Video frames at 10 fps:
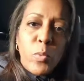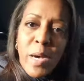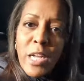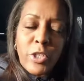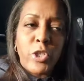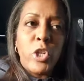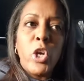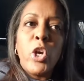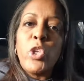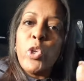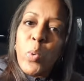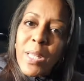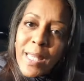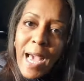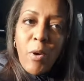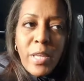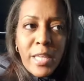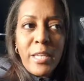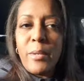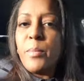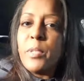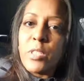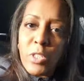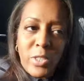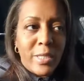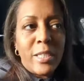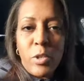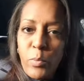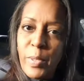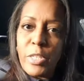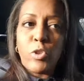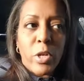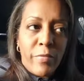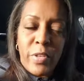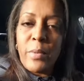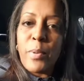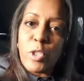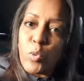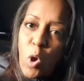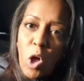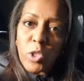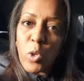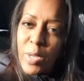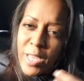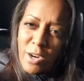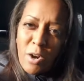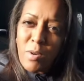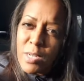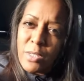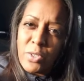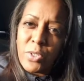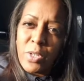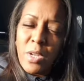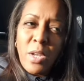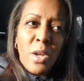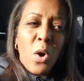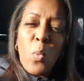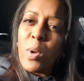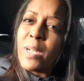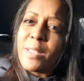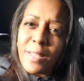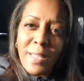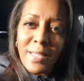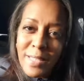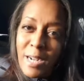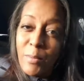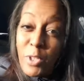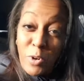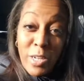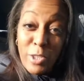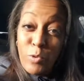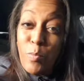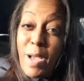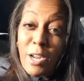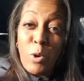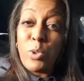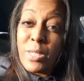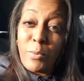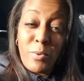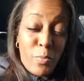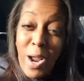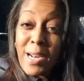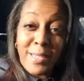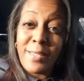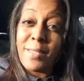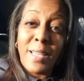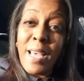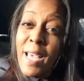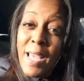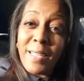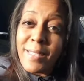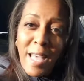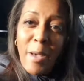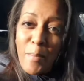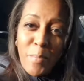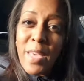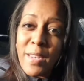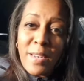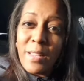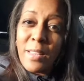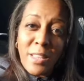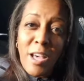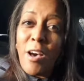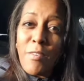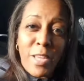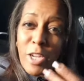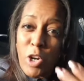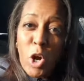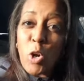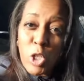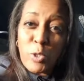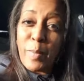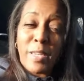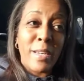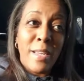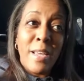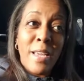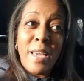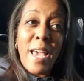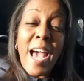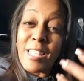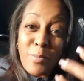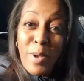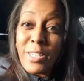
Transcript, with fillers: too much. You allow him to still be driven, but you also encourage. One of the things that I'm learning through my coaching practice is that men love encouragement as